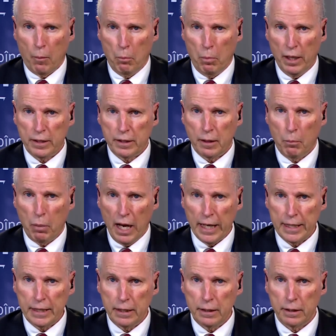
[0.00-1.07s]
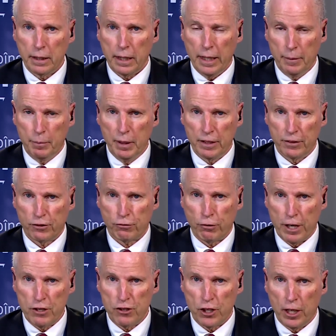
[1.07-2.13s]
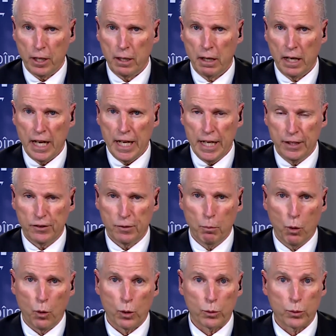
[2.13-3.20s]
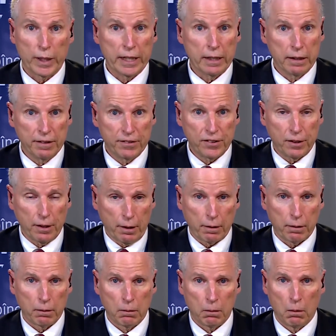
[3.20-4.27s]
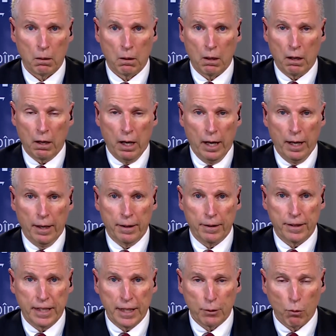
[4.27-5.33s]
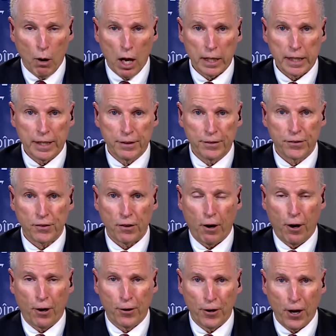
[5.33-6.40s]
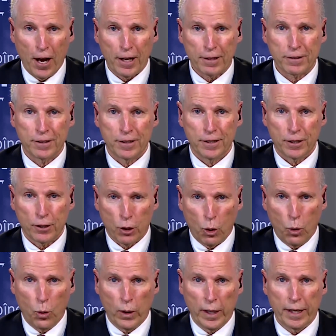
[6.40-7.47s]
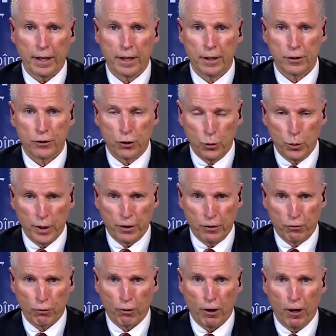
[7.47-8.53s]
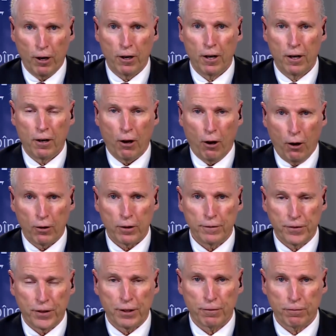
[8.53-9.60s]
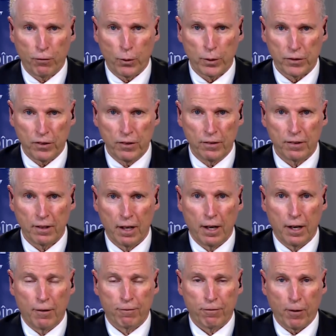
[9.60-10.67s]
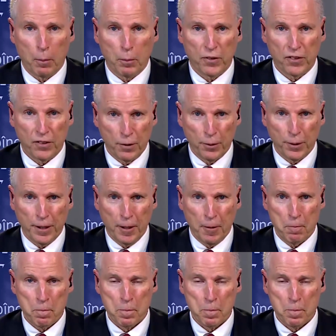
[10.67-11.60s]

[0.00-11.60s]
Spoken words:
but the Biden administration is more realistic. The Iranians are not going to withdraw all of their forces from Syria.